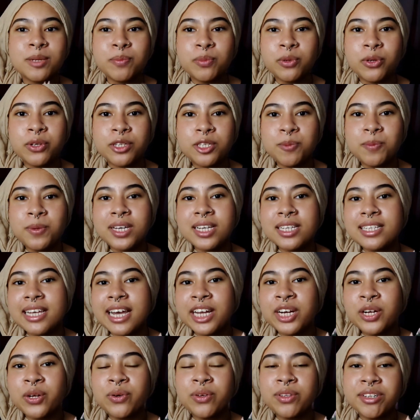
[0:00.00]
books, because I
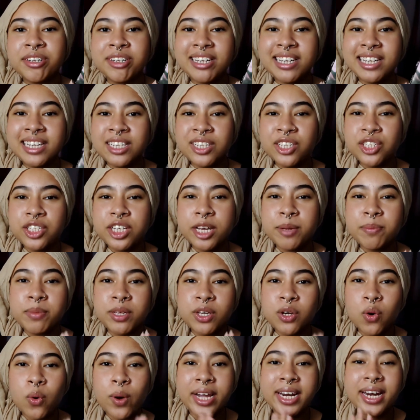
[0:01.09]
know their English can be
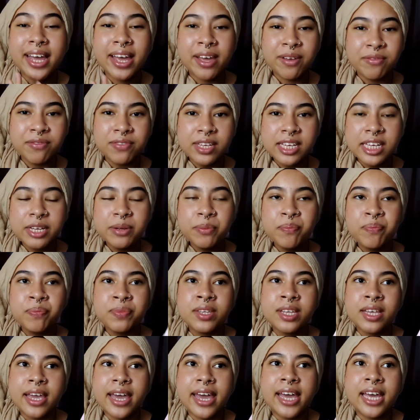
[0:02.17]
quite heavy,
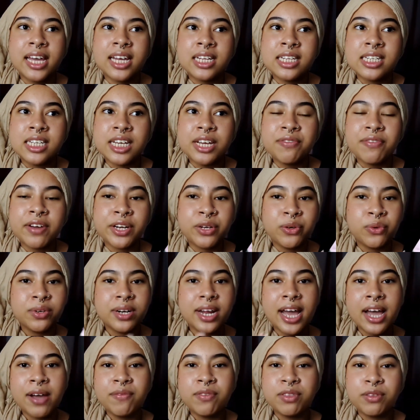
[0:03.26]
and if I don't
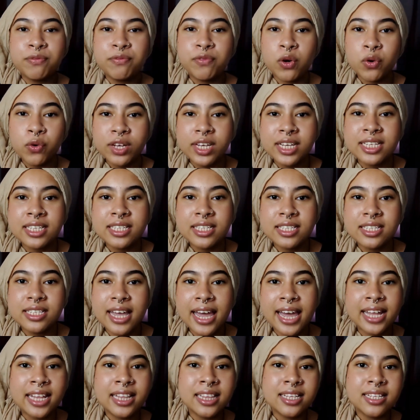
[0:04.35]
have the focus
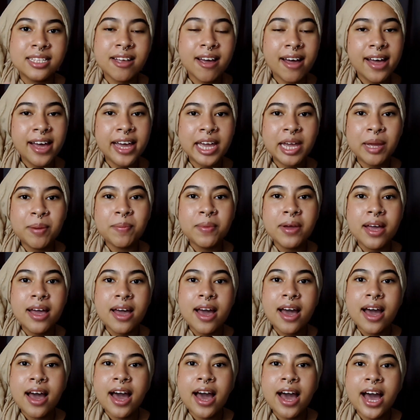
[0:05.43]
and the time,
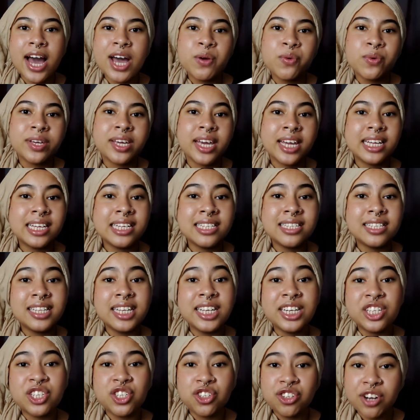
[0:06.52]
I would get easily
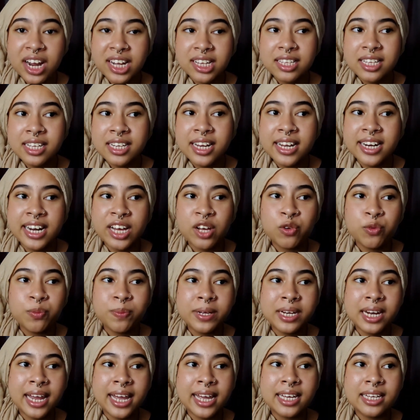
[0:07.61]
distracted and I would
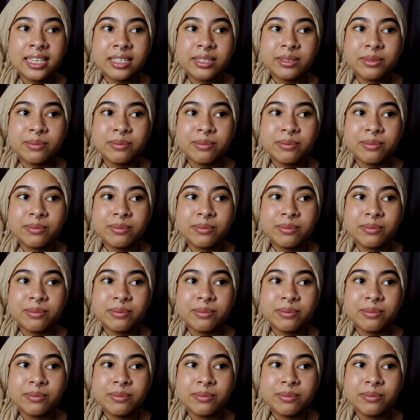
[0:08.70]
be like